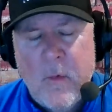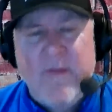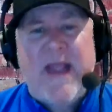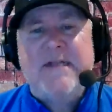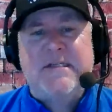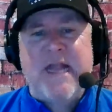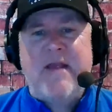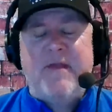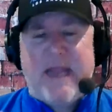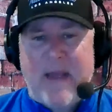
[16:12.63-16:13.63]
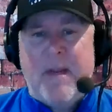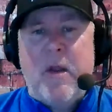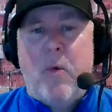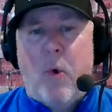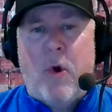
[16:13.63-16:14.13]
When they say the
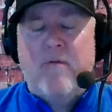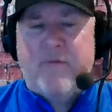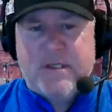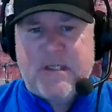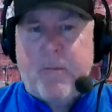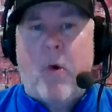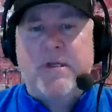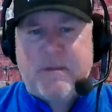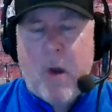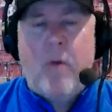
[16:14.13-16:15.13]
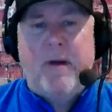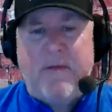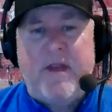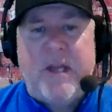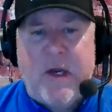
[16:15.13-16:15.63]
Emmy Award for Sports
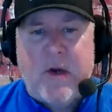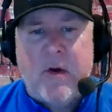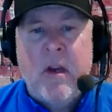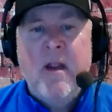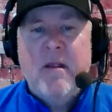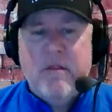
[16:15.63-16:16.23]
Moment of the Year,